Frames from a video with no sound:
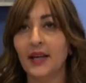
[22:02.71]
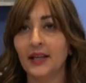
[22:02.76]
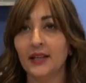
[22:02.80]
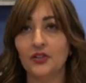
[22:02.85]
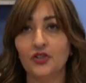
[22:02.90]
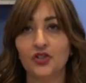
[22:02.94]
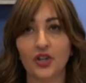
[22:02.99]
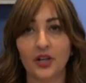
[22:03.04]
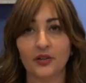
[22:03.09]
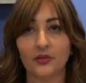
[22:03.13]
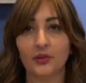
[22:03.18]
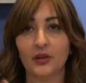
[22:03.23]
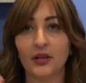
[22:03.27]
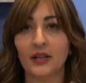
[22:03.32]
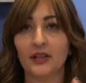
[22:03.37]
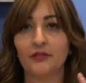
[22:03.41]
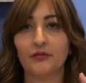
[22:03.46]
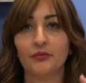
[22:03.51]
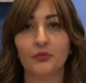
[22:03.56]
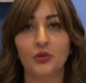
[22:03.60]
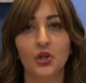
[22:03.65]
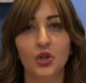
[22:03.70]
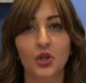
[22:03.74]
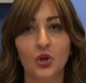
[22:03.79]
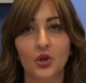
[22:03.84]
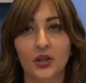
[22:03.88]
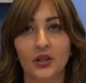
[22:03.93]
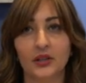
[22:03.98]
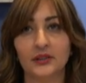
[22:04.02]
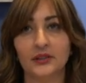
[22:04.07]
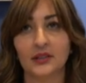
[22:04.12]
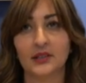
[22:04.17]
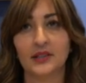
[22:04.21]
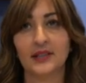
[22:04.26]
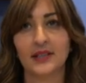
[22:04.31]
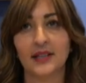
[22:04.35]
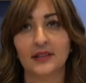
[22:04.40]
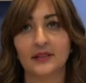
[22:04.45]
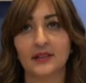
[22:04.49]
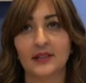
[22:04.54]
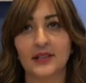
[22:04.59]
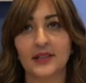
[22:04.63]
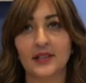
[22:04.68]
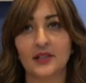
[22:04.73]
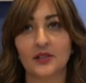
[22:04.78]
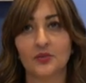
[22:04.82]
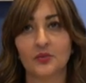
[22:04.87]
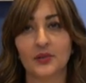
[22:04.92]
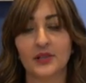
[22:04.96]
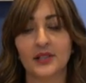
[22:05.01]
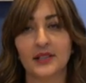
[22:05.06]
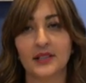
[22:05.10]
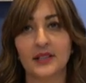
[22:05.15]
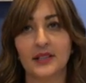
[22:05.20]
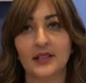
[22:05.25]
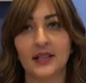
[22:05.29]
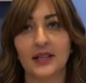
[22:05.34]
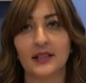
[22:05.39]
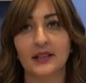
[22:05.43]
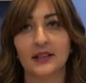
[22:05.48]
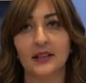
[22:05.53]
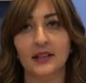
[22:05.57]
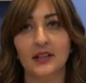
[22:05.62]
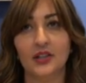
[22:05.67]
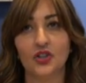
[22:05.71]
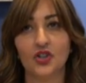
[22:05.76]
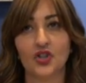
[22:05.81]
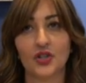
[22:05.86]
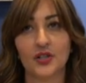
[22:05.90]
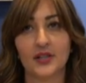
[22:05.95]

In general, if we look at the sentences, we see that each